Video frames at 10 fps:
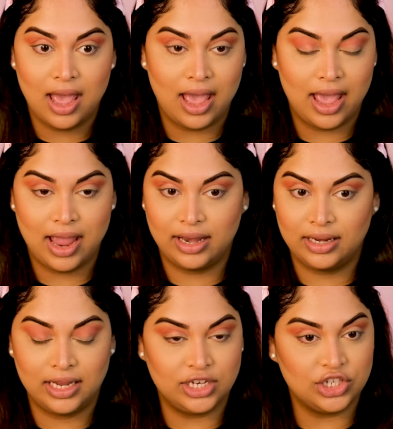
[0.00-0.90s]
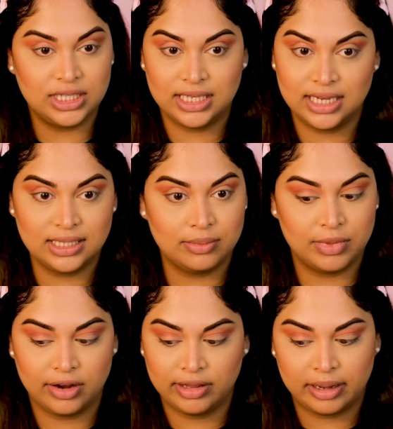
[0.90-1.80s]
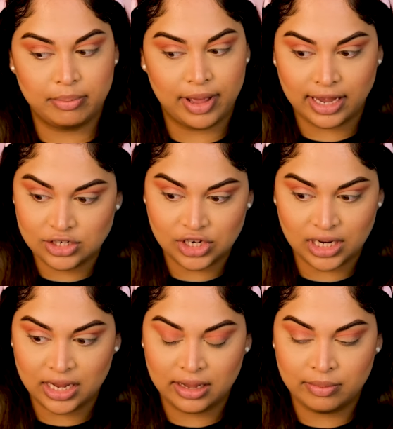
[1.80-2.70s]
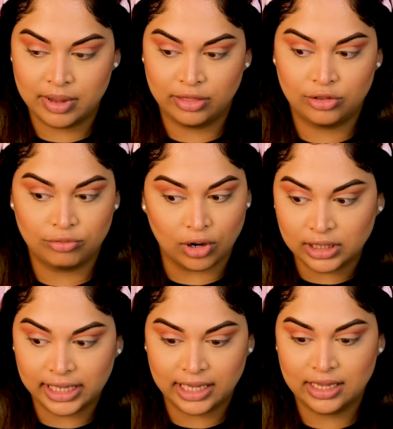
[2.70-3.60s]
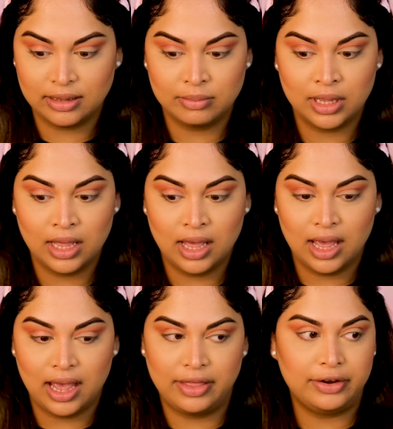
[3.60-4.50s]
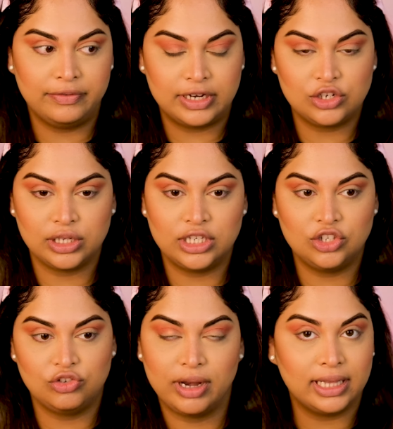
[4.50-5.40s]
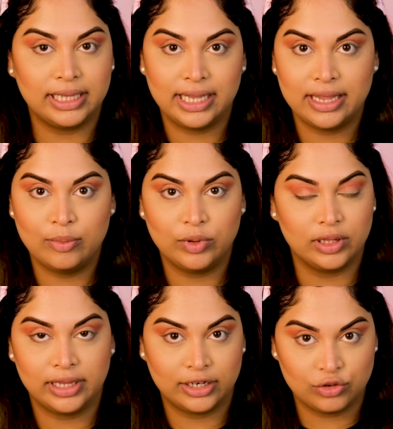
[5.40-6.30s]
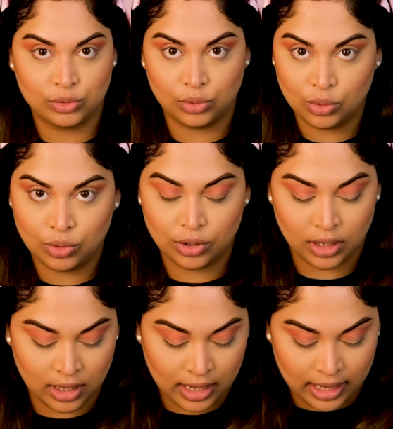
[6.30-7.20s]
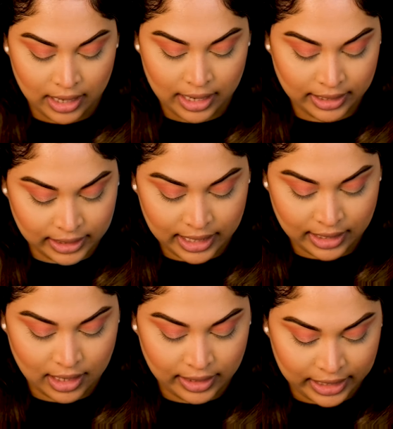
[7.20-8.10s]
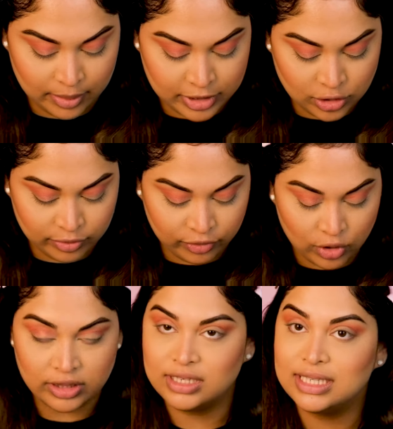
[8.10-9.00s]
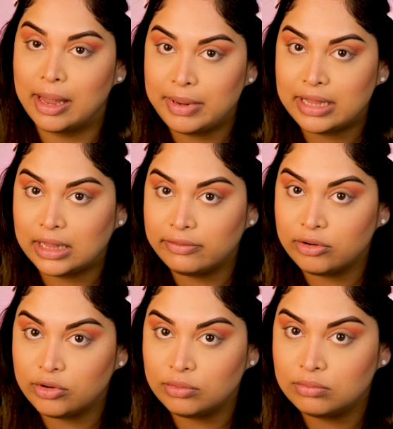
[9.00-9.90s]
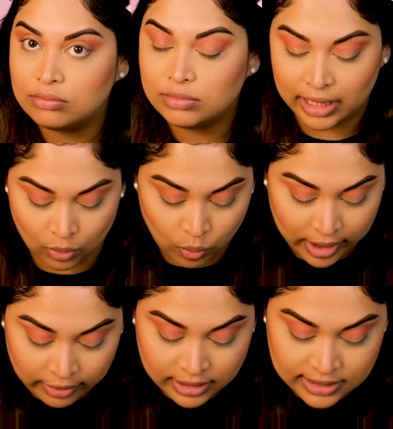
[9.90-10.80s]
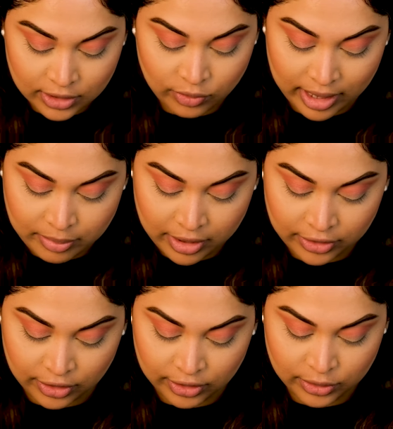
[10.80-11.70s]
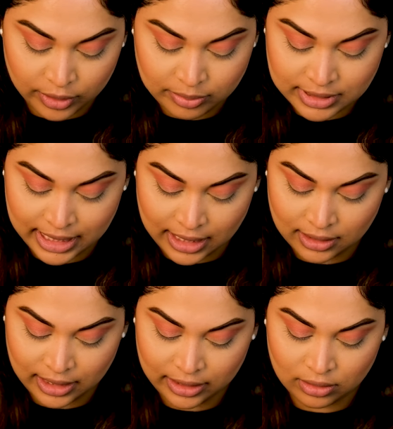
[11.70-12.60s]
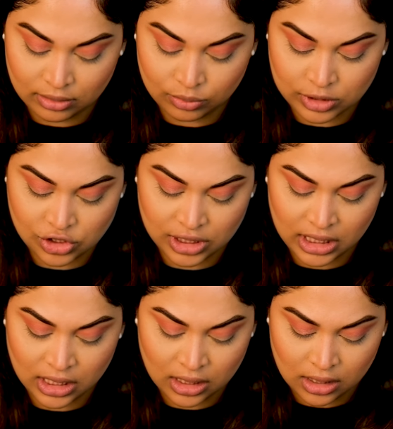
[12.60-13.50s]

and he just sees him there, like, bashing him and throttling him and then eventually strangling him with an electrical cord. And again, like I mentioned before, this is happening in the living room. Like, where is the grandmother? You know what I'm saying? Like, was she